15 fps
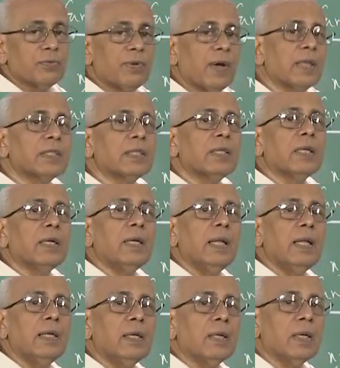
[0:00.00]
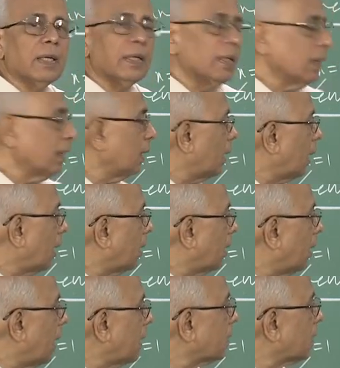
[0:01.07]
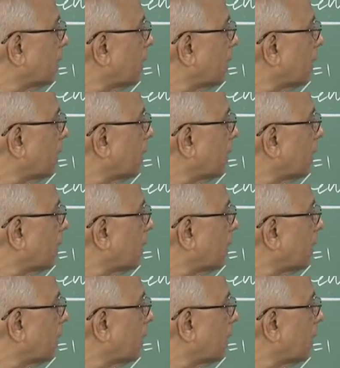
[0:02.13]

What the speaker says: faster than linearly, and less